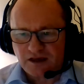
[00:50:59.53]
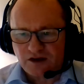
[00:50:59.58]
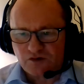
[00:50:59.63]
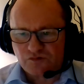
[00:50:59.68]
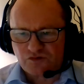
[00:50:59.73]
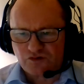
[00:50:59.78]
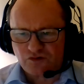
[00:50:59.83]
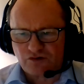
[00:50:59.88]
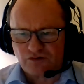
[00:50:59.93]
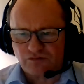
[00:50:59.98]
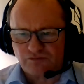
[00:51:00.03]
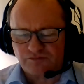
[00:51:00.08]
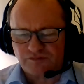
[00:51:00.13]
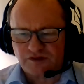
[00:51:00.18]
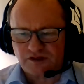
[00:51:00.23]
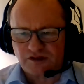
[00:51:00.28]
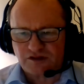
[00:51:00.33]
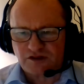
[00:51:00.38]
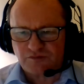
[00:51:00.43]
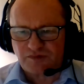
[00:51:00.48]
So
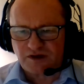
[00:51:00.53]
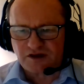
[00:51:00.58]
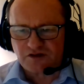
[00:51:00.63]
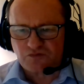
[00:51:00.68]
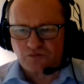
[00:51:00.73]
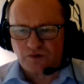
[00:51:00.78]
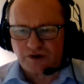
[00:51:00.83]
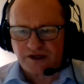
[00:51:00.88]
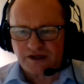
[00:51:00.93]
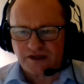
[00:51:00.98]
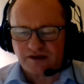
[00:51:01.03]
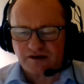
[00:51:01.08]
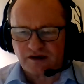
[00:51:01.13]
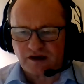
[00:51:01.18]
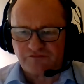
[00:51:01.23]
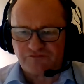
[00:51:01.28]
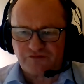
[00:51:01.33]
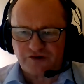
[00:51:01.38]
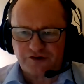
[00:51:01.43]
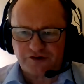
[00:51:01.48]
the best way
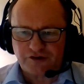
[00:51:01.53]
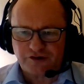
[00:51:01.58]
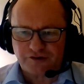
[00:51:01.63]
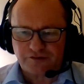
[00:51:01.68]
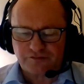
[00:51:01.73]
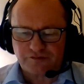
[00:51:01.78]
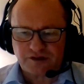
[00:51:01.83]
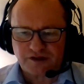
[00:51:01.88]
I found out